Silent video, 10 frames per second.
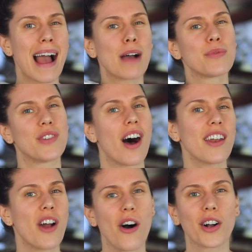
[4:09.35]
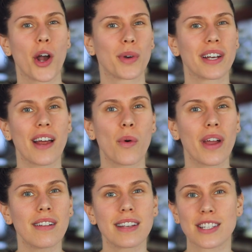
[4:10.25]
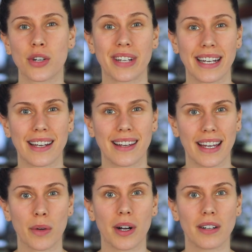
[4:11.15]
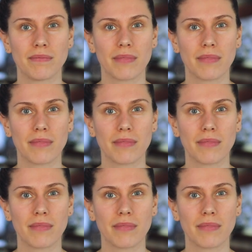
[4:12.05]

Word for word: how not all coconut oil is created equal.